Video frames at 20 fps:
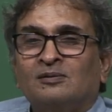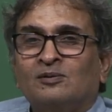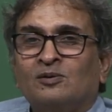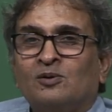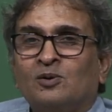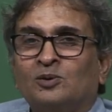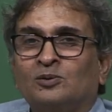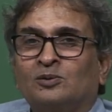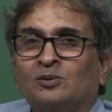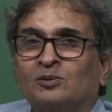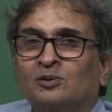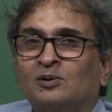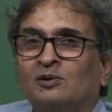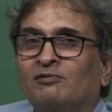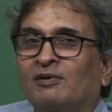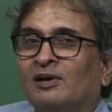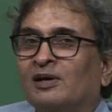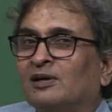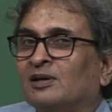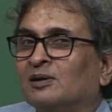go through the
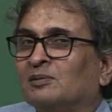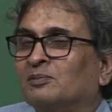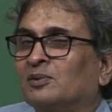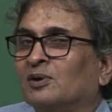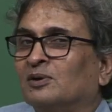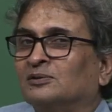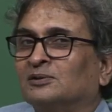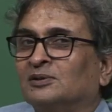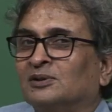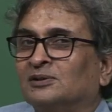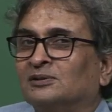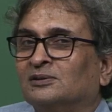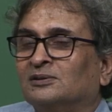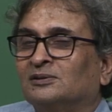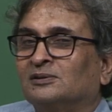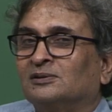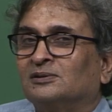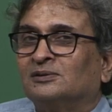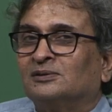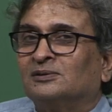felting process.
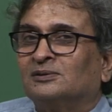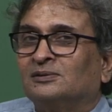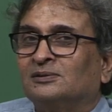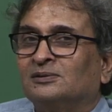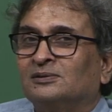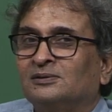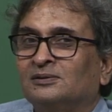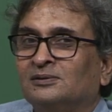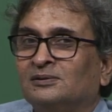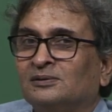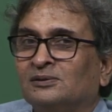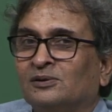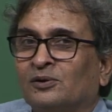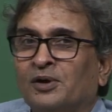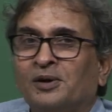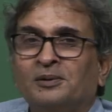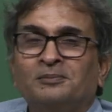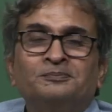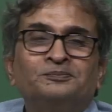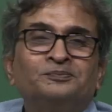
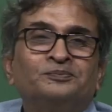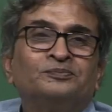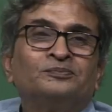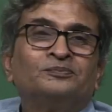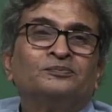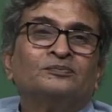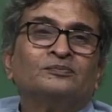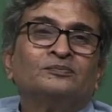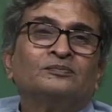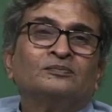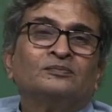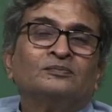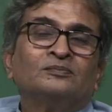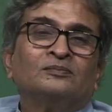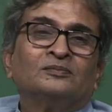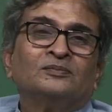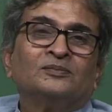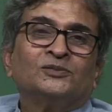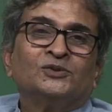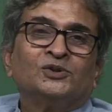Okay?
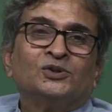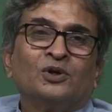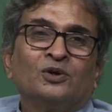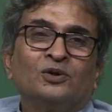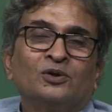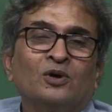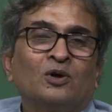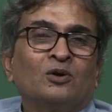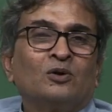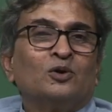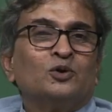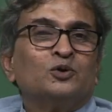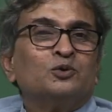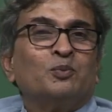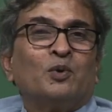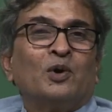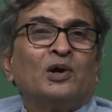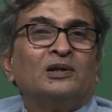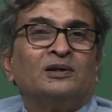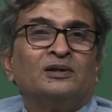So, you are not going to
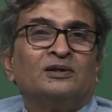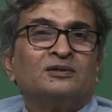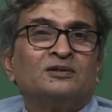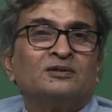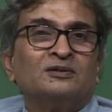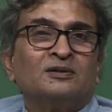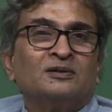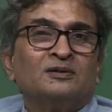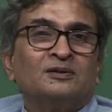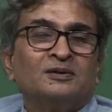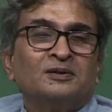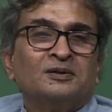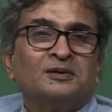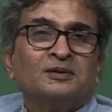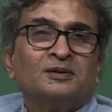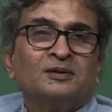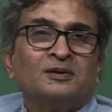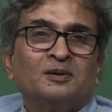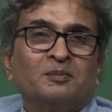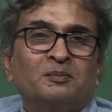spoil this
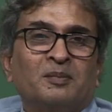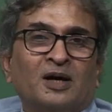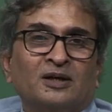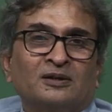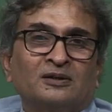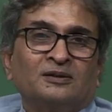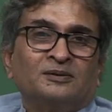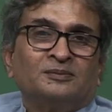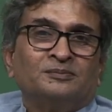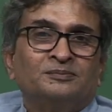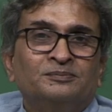party.